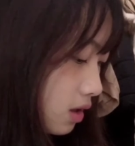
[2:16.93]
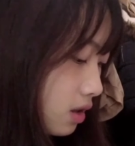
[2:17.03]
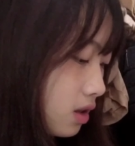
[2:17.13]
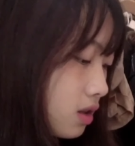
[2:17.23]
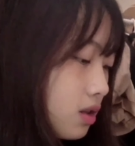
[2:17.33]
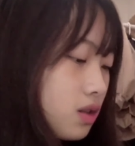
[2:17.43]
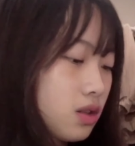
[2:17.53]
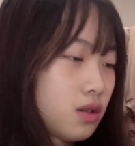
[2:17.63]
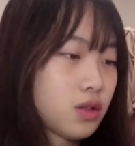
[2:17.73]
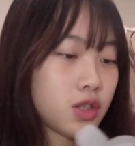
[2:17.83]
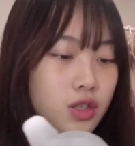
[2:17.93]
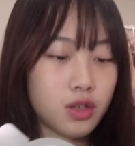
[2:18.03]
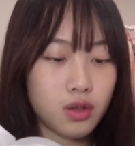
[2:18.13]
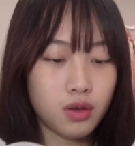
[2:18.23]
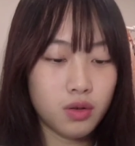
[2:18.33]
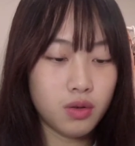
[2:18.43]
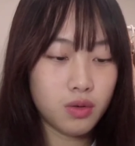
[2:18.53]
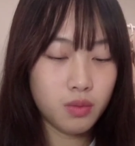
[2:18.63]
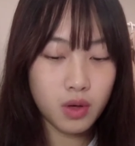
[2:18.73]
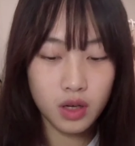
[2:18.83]
in solution
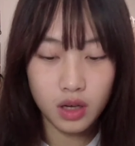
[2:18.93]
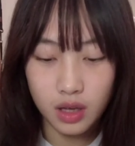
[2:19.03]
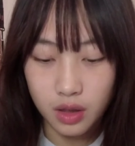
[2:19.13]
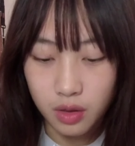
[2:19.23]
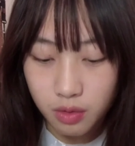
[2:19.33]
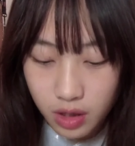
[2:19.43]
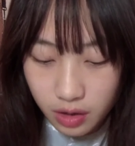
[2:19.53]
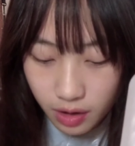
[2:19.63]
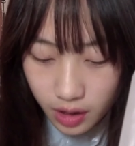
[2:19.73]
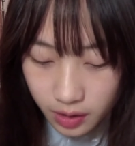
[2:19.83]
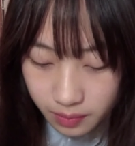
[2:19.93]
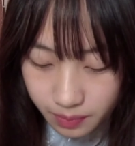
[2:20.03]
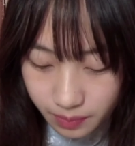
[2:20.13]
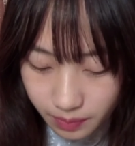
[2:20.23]
1 and 3, right?